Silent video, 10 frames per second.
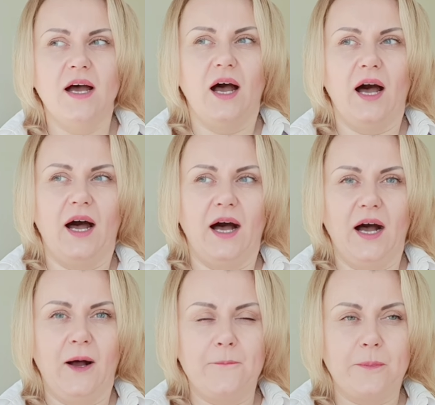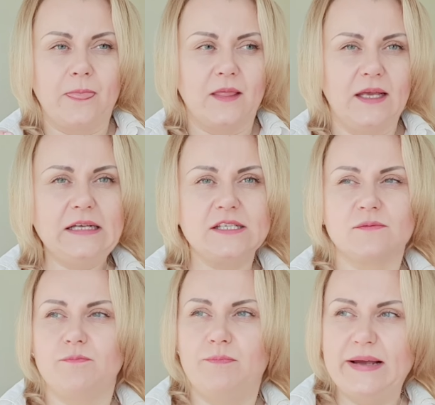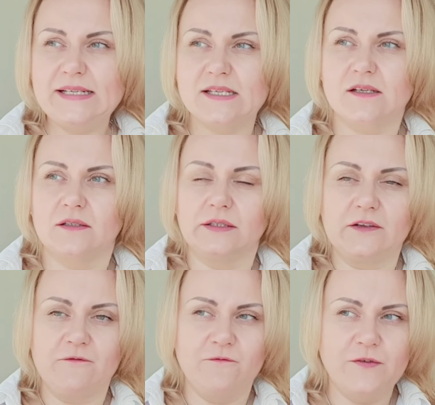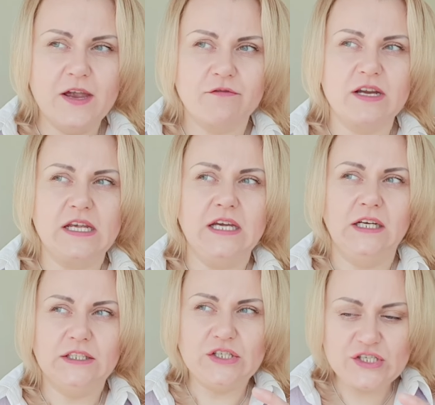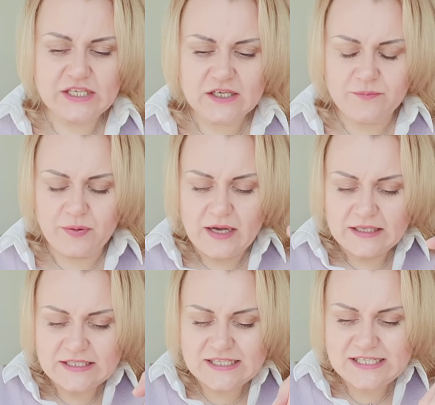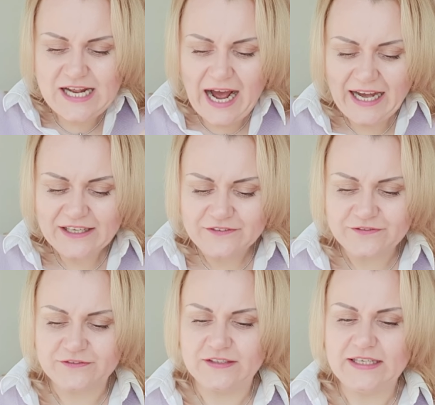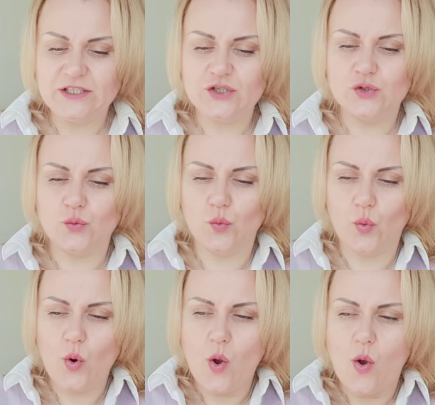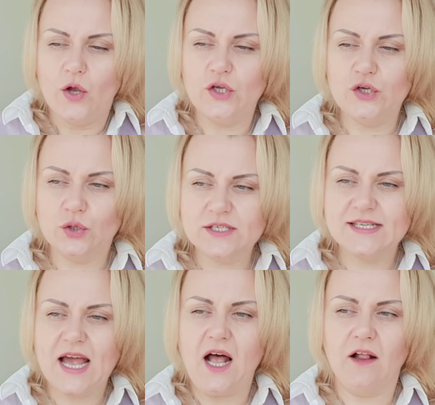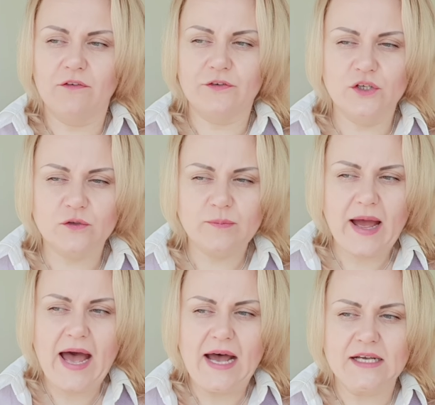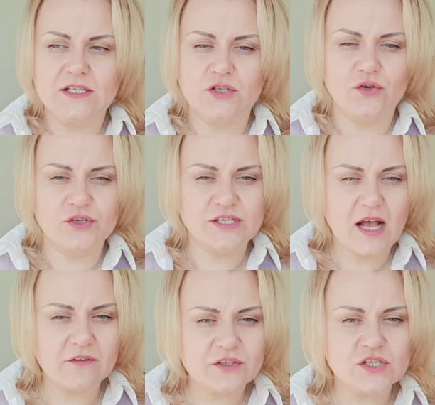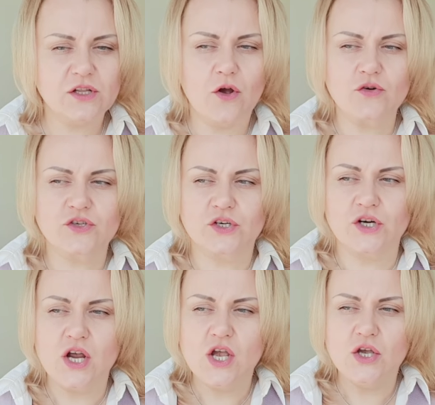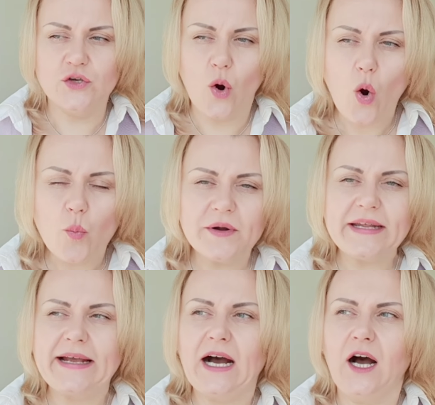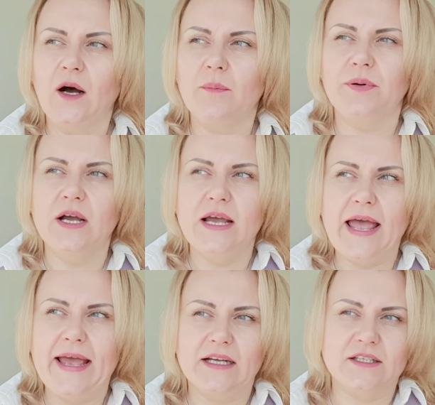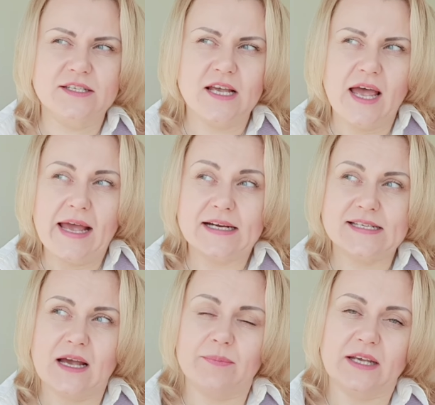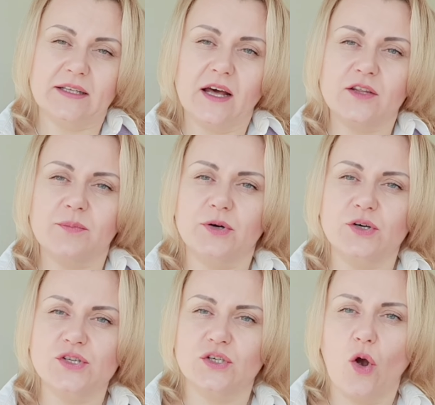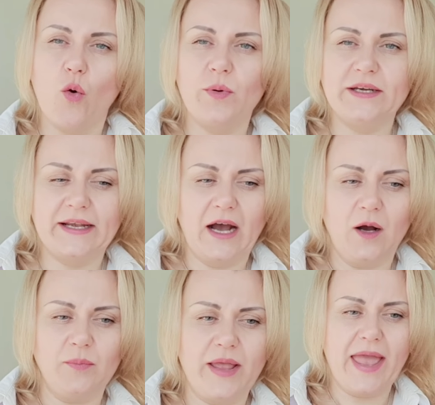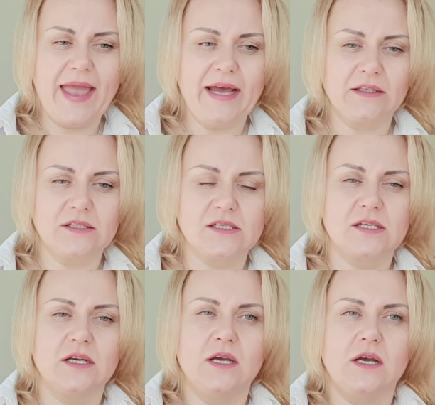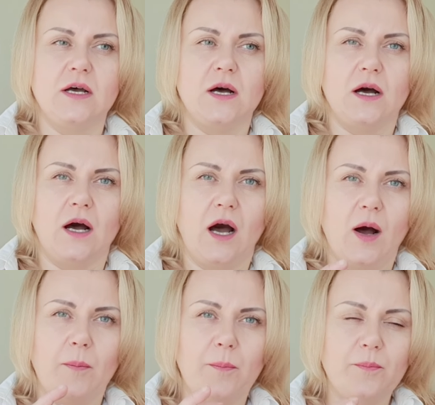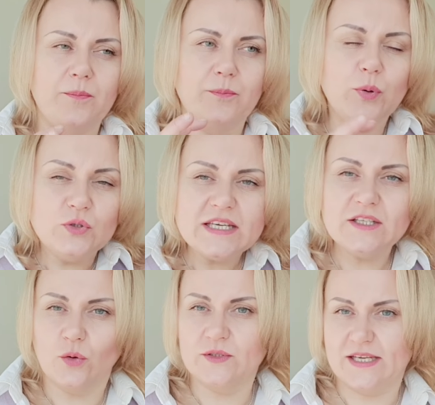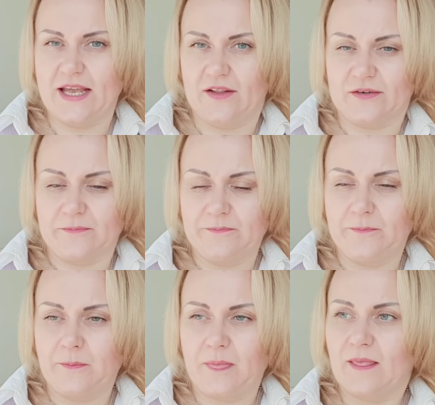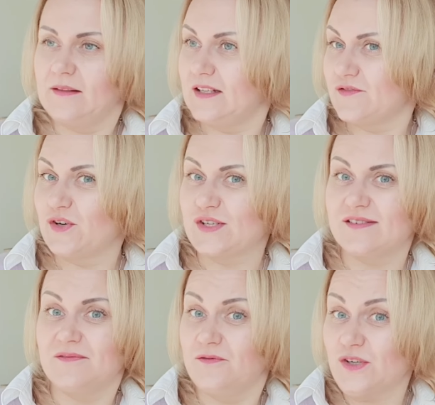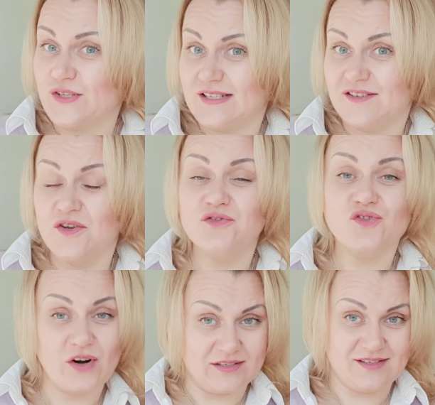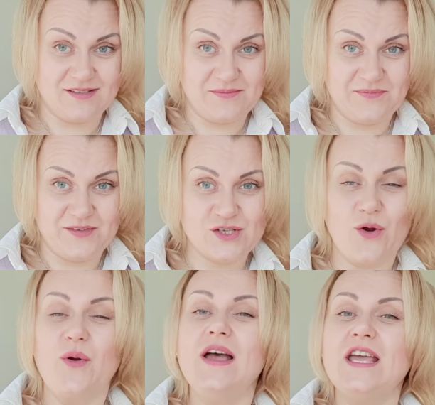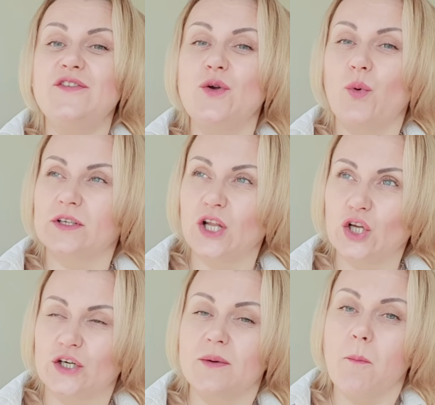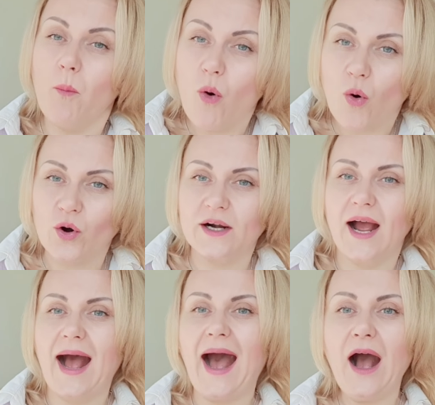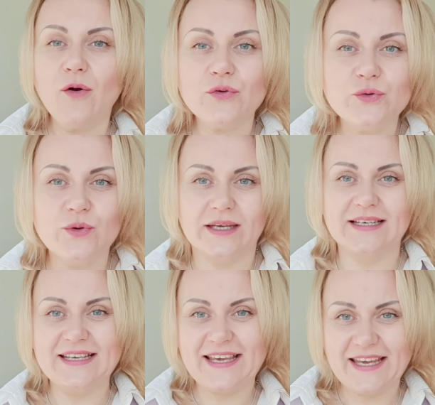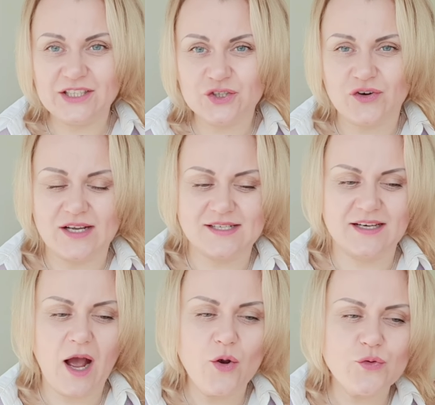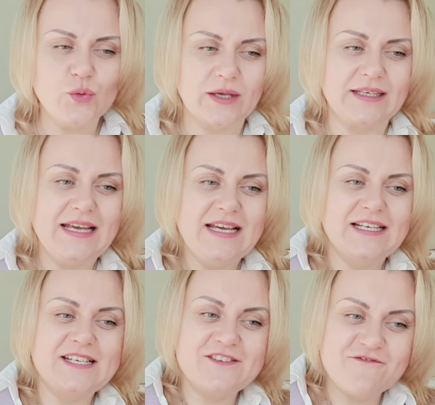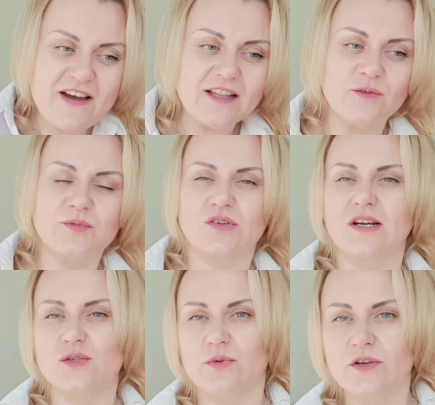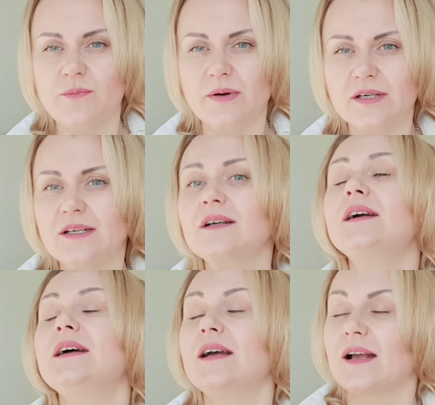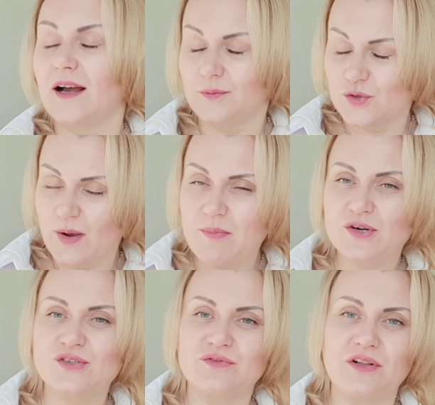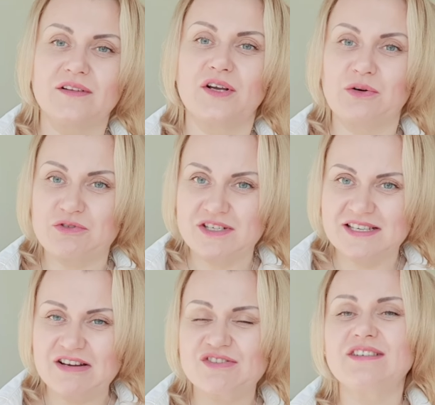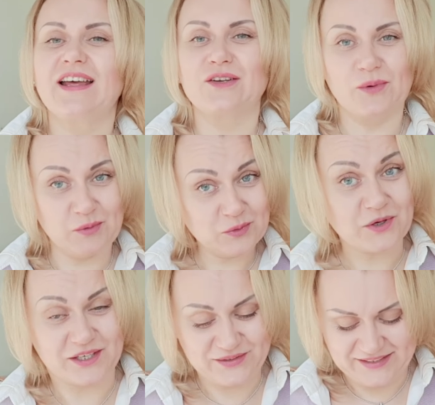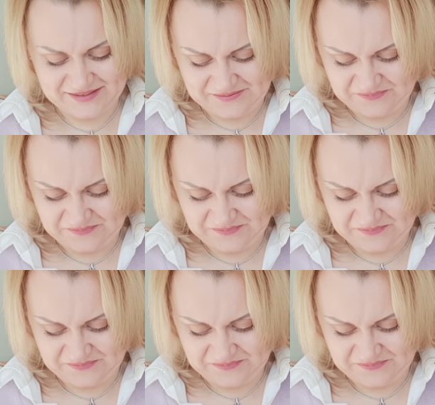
It's basically very deep dive into yourself, your past, your self-disclosure, your opening up and accepting another person opening up and putting it all together. That's first. First is trust. So if you want to learn more how you can gain trust and how you can develop trust with your partner, come to my personal coaching session and we will work on it.